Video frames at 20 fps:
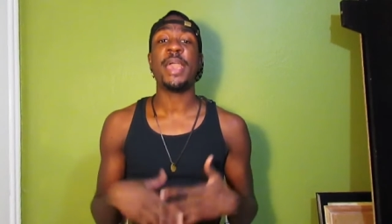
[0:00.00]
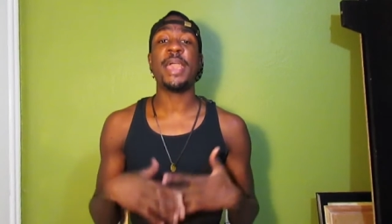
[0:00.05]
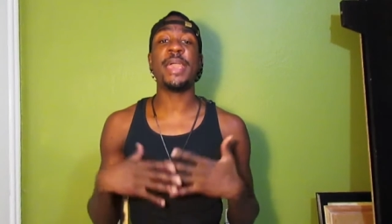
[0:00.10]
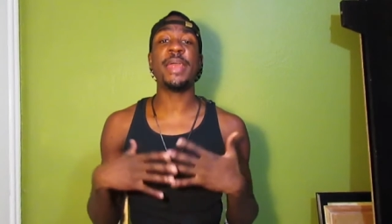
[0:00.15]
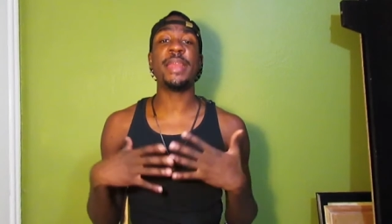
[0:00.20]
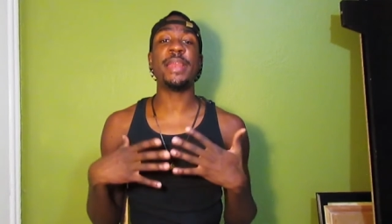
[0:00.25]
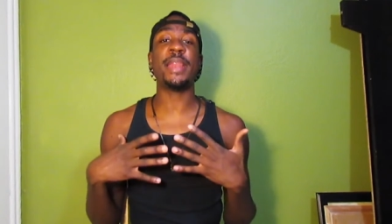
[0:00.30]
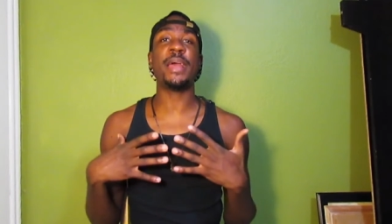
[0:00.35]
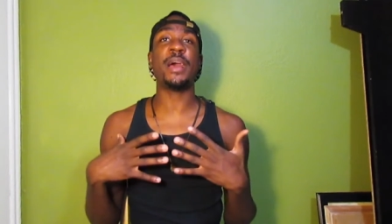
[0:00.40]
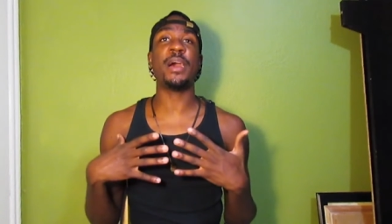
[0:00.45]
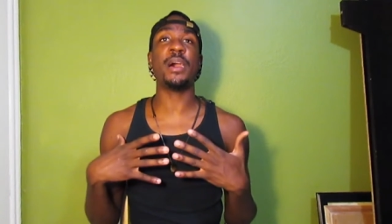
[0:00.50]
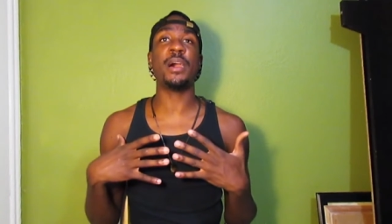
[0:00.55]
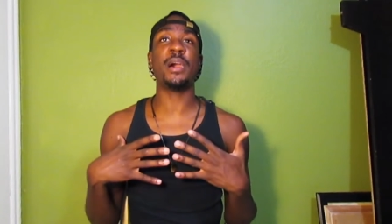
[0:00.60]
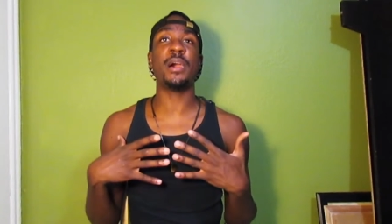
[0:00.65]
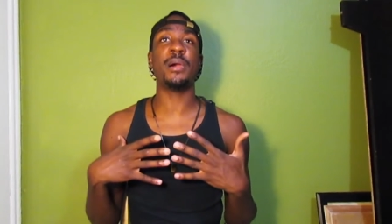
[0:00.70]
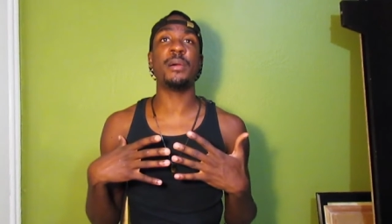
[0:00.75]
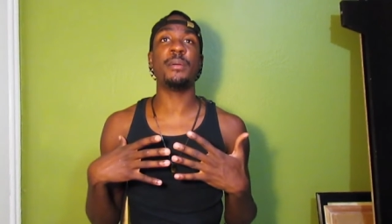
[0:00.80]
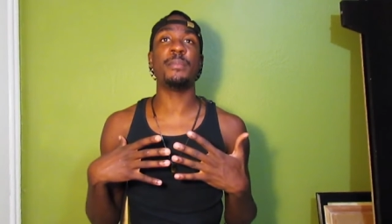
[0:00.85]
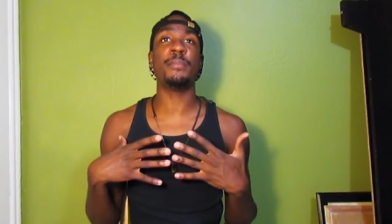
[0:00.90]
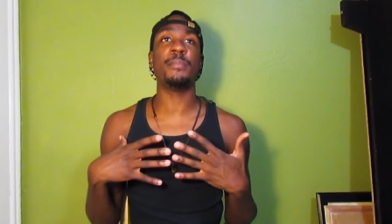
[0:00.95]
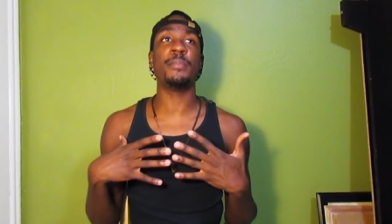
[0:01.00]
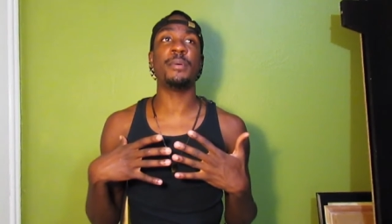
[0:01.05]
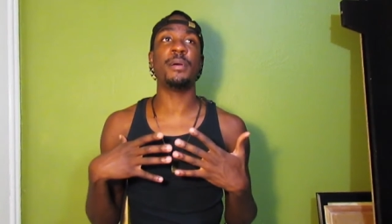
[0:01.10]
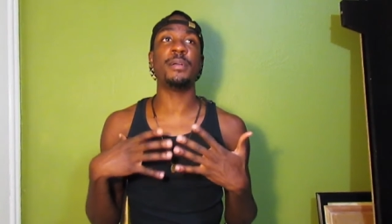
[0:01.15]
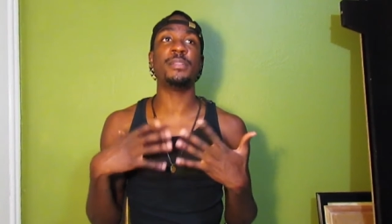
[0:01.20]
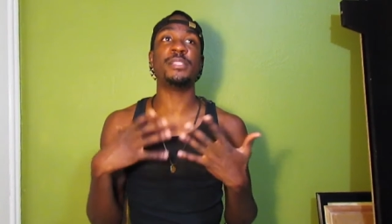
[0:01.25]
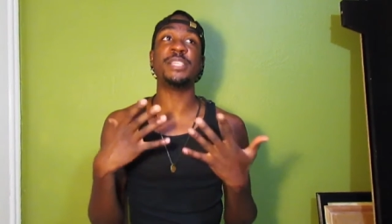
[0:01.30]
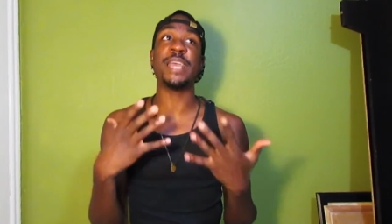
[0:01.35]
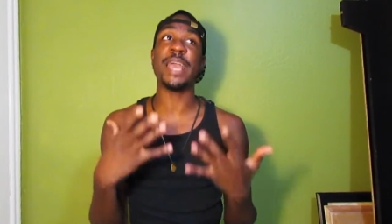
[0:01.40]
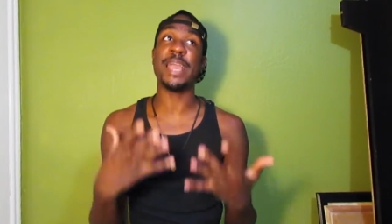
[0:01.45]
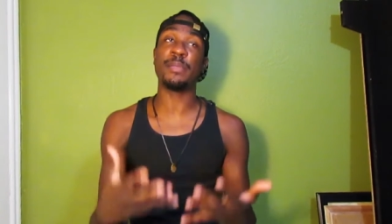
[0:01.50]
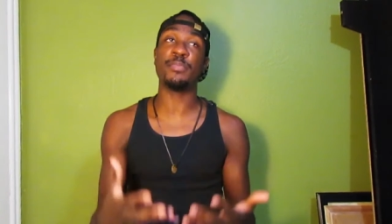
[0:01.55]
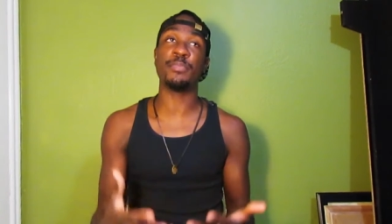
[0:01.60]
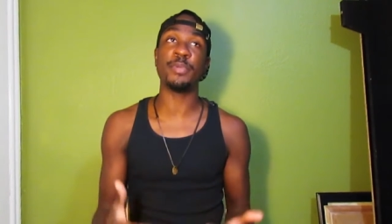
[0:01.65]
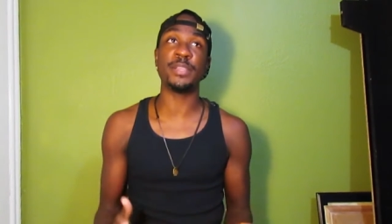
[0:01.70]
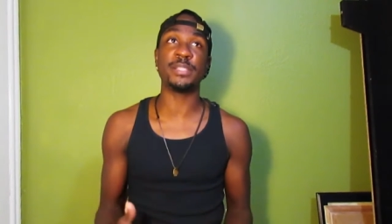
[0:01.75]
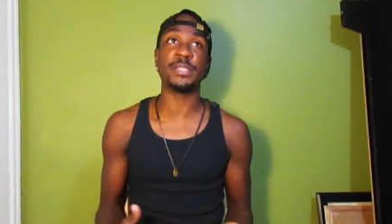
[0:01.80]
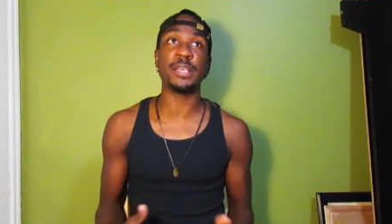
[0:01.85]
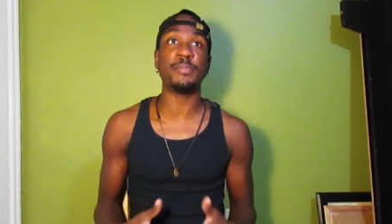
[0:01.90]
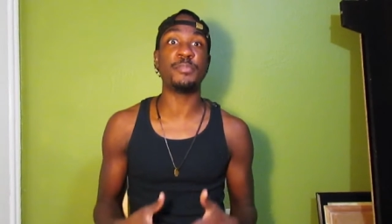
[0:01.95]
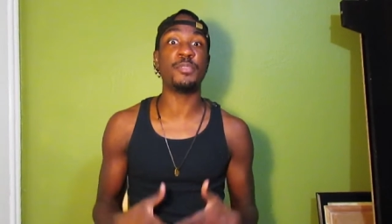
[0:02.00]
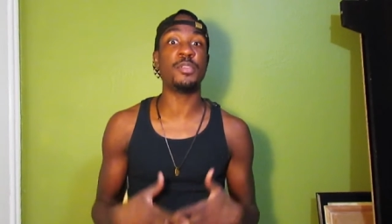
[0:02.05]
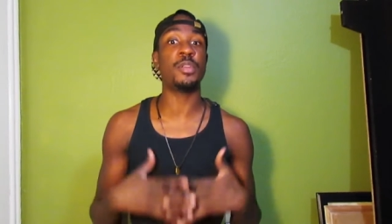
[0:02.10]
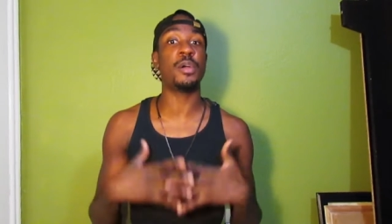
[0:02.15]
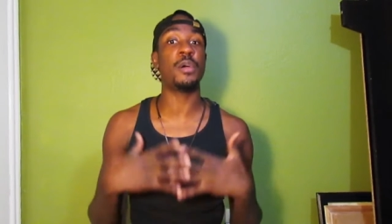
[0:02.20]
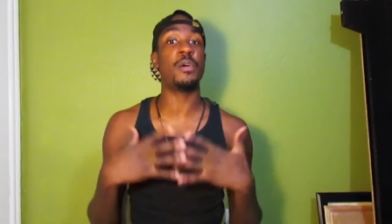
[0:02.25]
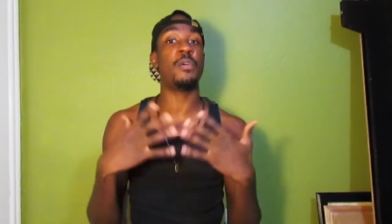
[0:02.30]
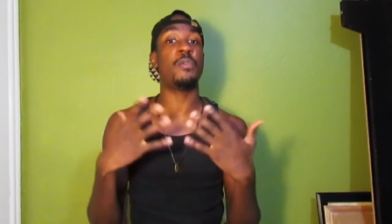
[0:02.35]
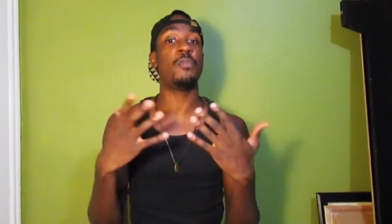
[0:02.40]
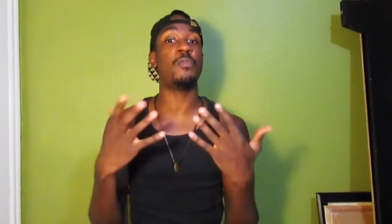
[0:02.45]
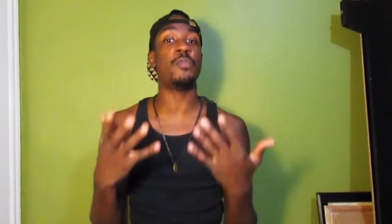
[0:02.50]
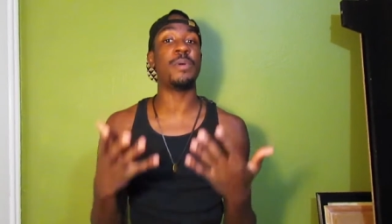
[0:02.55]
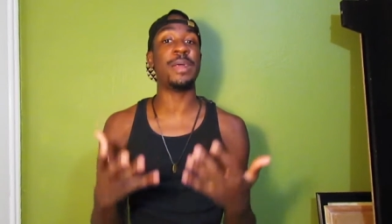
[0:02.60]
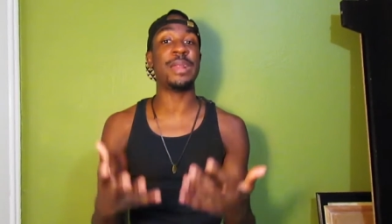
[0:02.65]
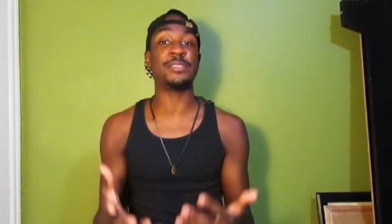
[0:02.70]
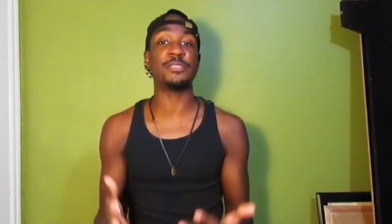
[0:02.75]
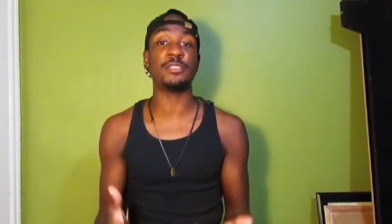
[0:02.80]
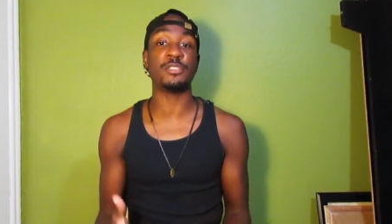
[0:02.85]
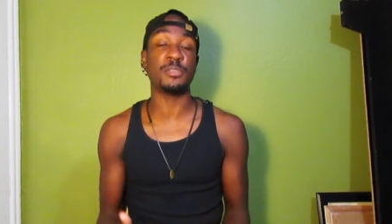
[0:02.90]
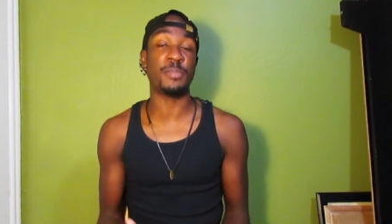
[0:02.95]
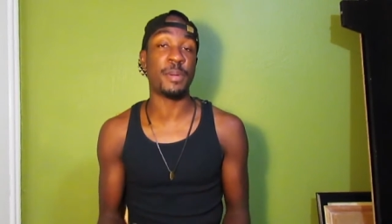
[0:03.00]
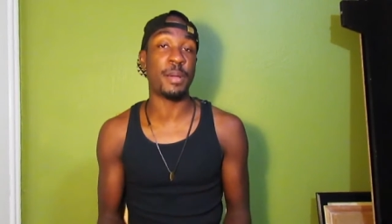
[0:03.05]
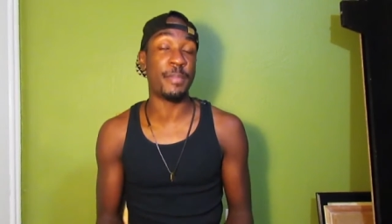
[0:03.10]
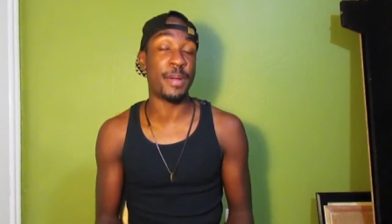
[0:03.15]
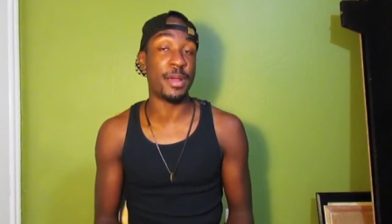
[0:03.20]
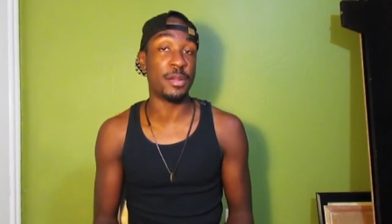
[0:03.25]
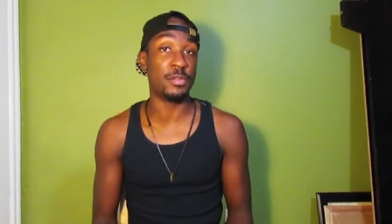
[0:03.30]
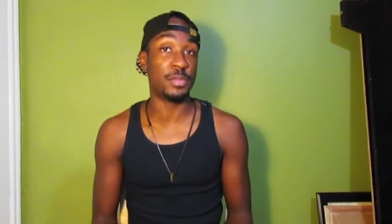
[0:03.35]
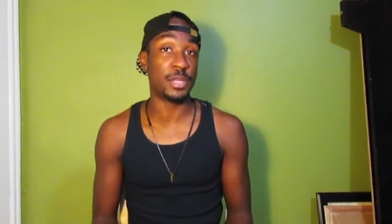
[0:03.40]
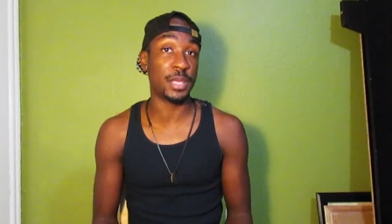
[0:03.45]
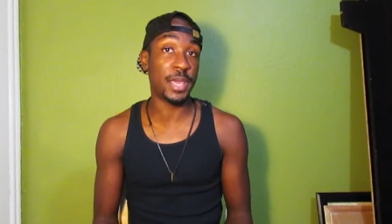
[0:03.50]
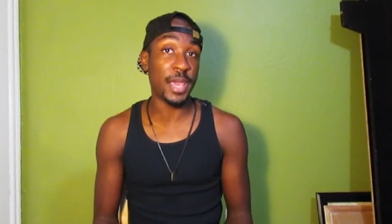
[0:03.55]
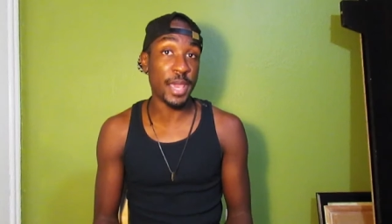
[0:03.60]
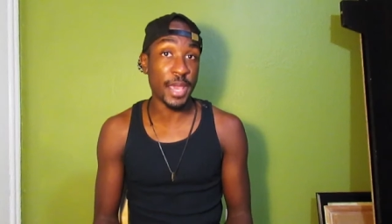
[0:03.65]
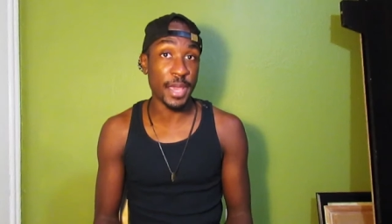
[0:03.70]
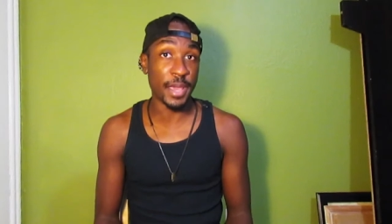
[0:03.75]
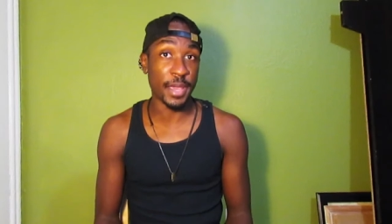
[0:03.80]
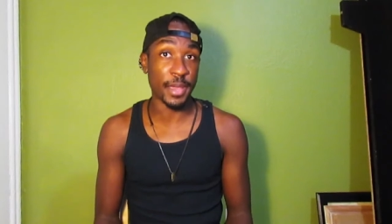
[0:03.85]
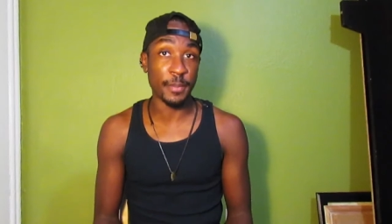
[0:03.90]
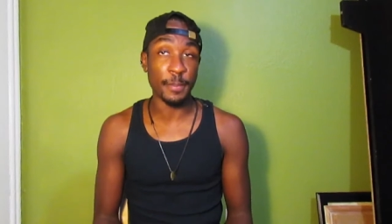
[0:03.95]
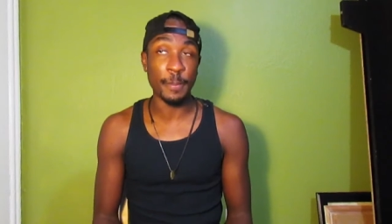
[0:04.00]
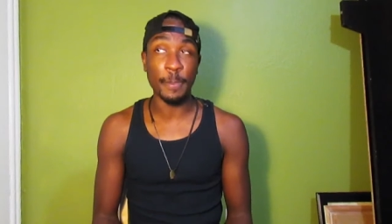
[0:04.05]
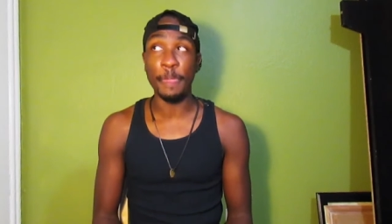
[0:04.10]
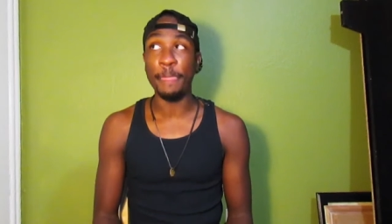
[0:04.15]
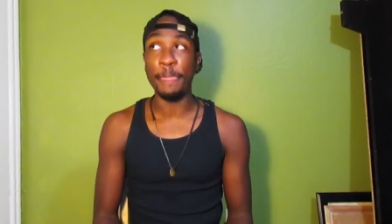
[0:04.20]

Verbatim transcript: And Jack brings up, you know, what I told you about Martin Luther King.